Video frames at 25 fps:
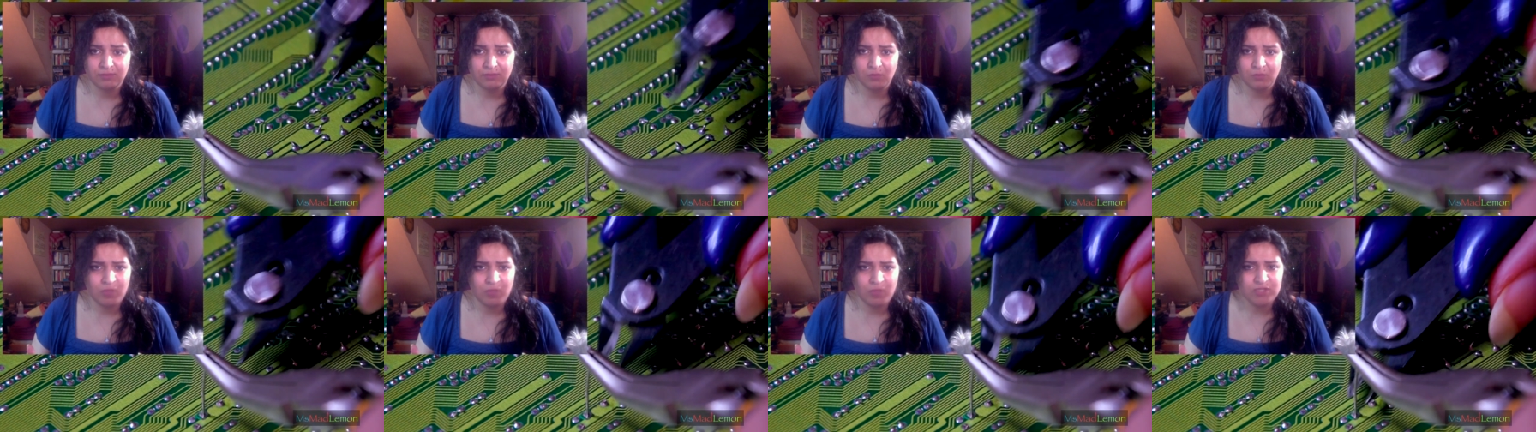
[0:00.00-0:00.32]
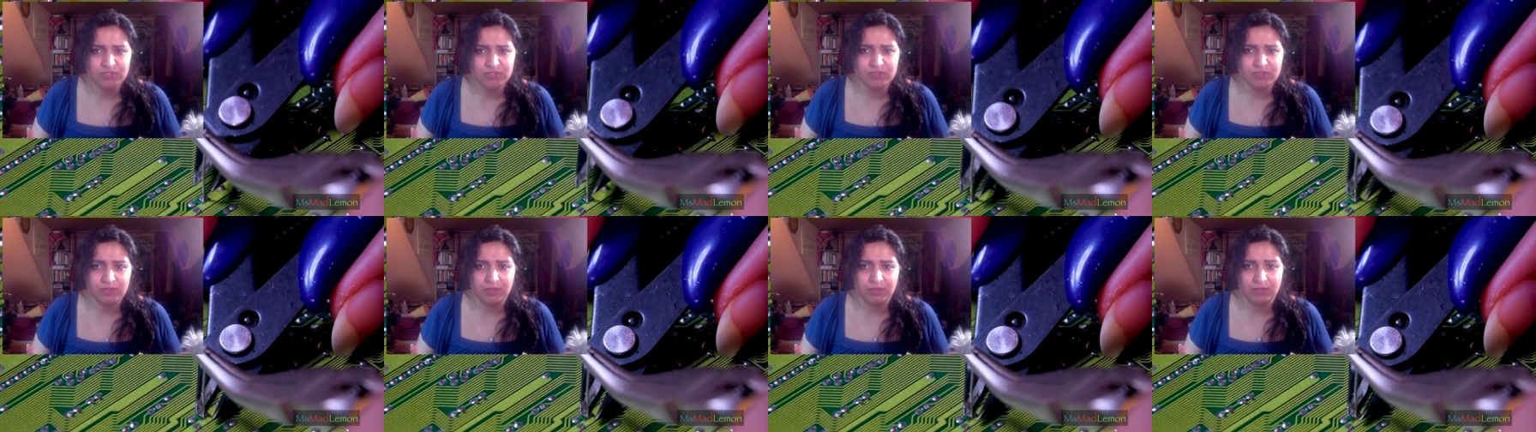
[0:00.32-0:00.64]
Why
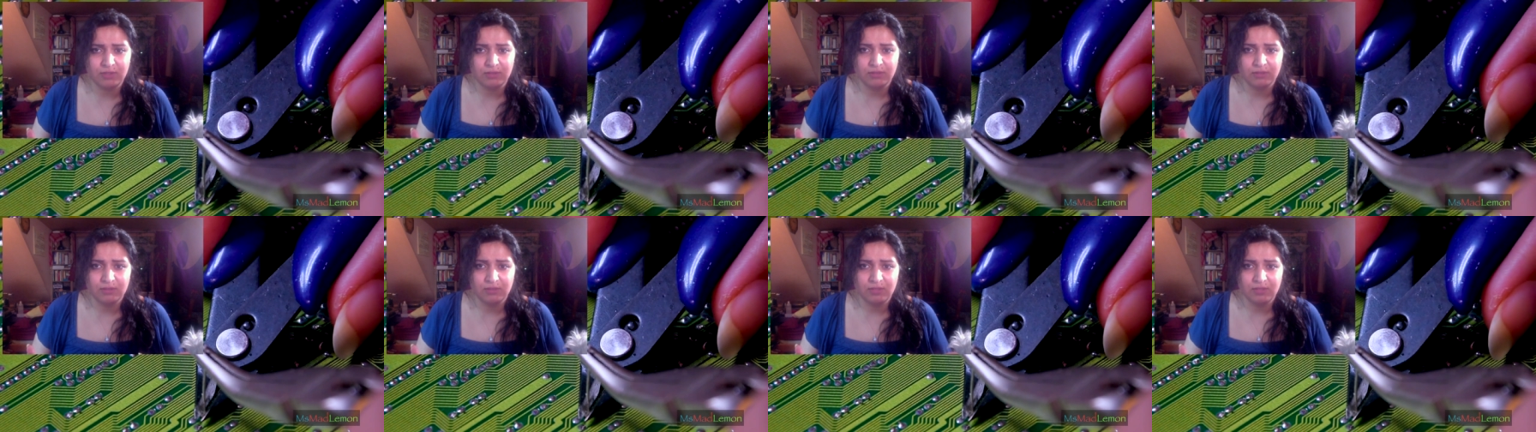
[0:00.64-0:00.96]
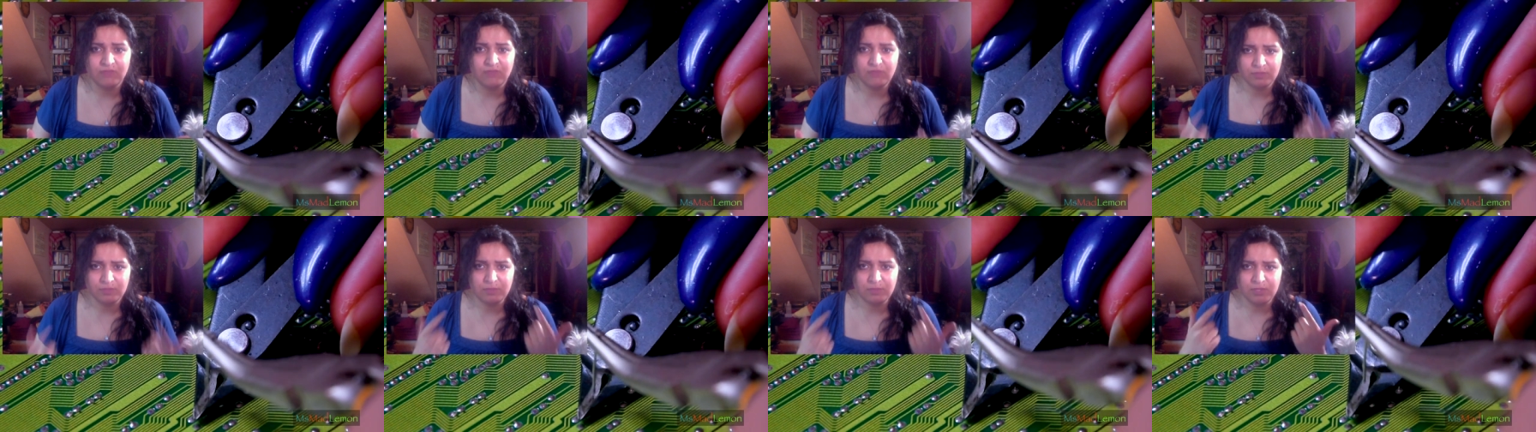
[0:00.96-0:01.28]
should I?
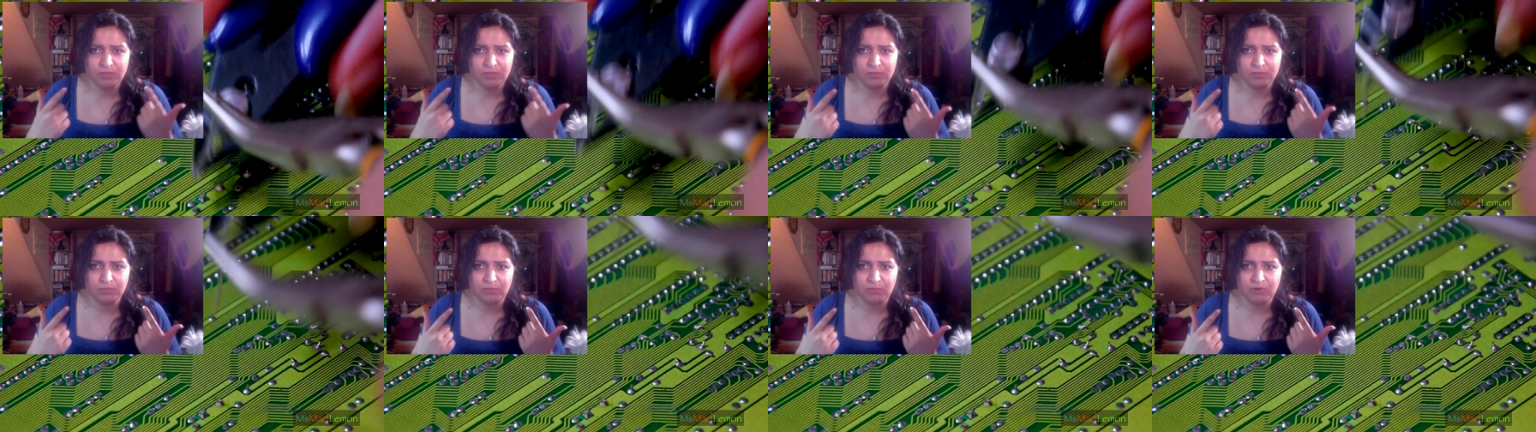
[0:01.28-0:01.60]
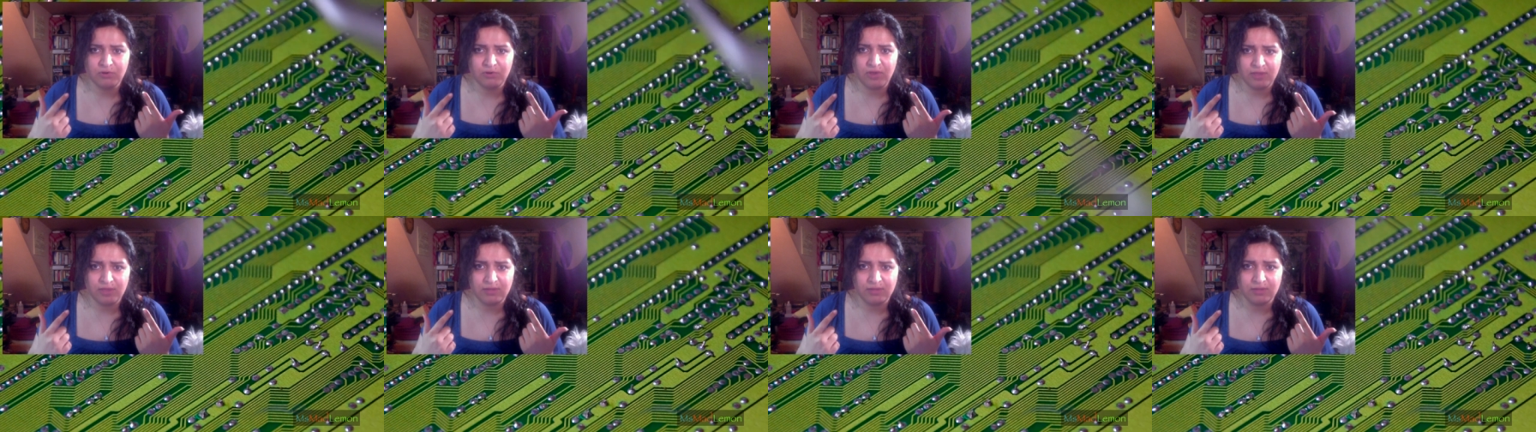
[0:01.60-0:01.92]
I've got my own
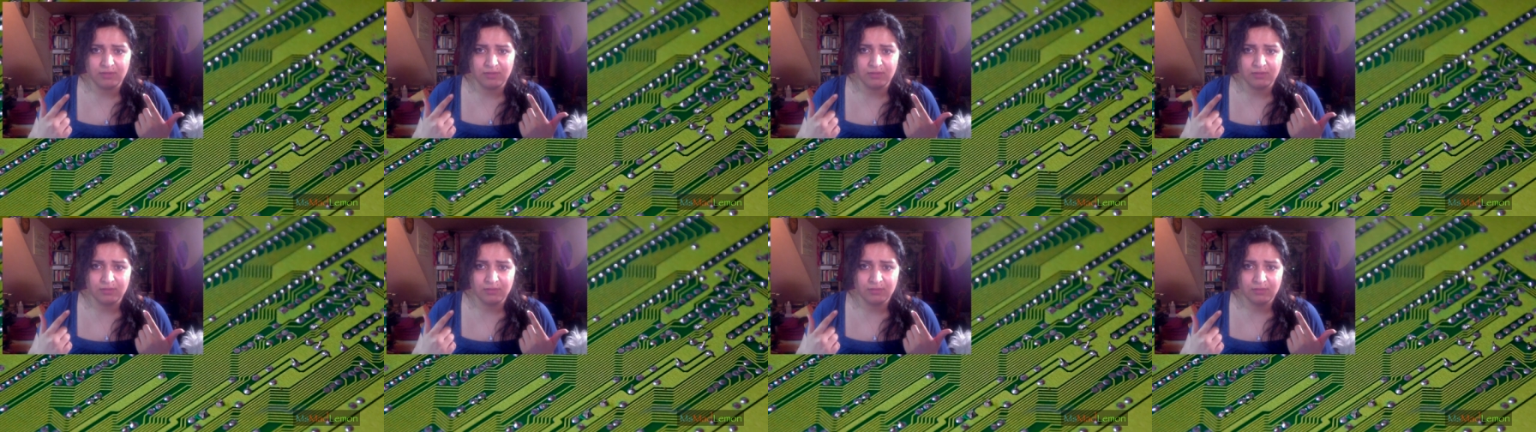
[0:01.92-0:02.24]
brain.